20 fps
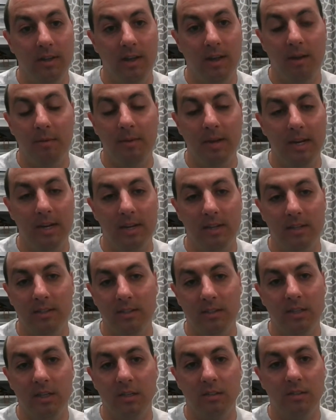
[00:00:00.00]
I mean,
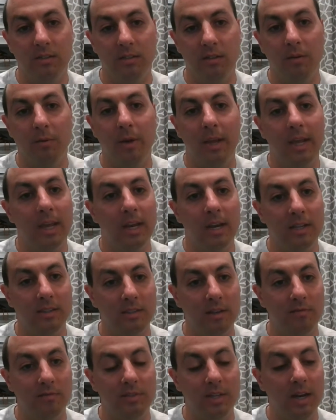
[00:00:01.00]
it's just the way it is.
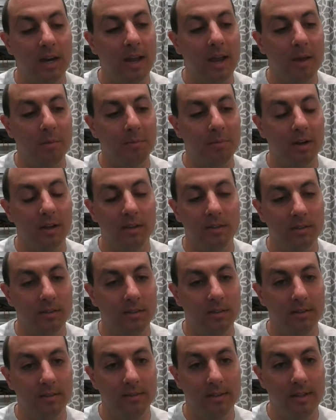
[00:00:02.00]
I've seen it happen on
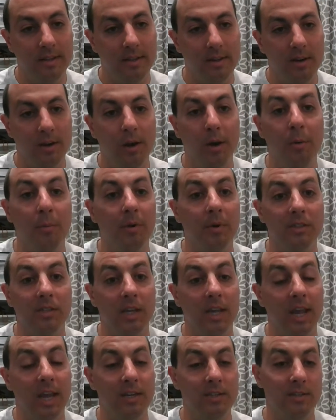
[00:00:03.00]
numerous
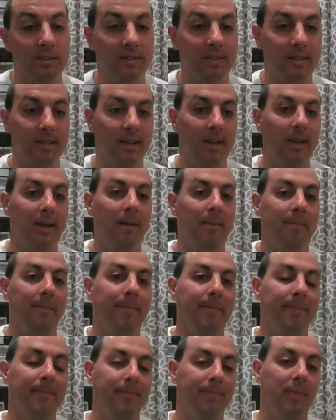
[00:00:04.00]
occasions.
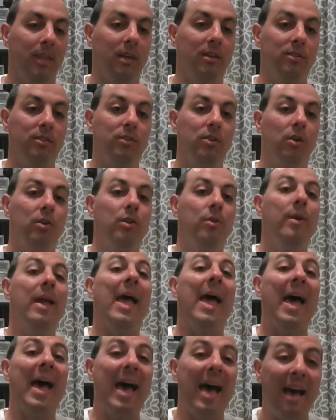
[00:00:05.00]
So you
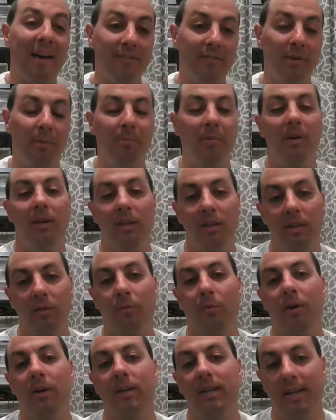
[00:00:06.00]
have to put in the
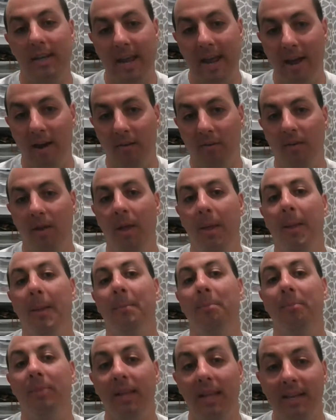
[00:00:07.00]
work now.
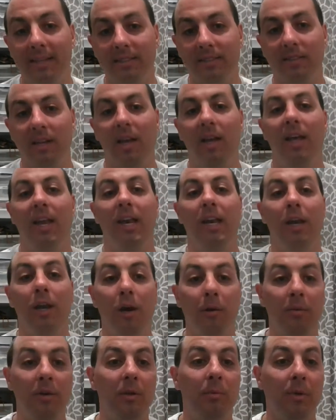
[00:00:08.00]
Plus,
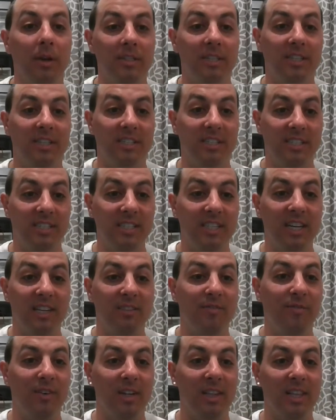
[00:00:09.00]
nobody wants a
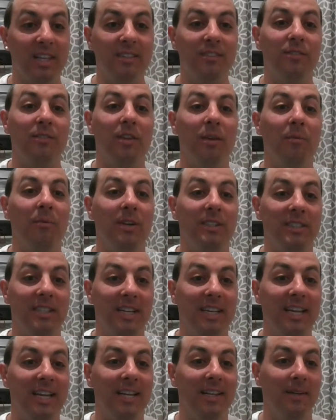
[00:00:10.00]
6-foot lizard that wants to
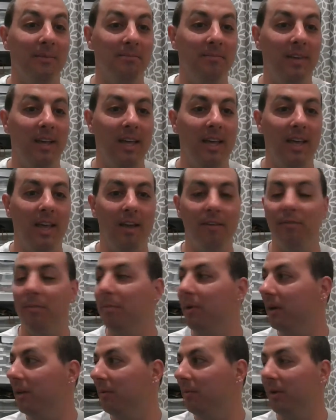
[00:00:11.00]
kill them.
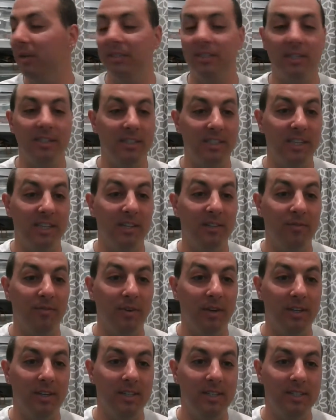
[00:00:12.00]
Everybody wants a
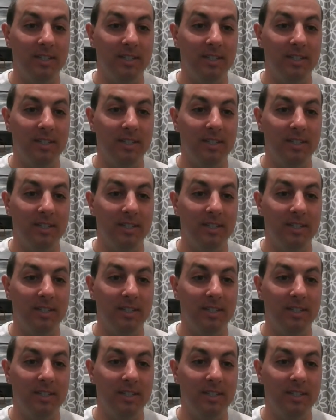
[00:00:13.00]
6-foot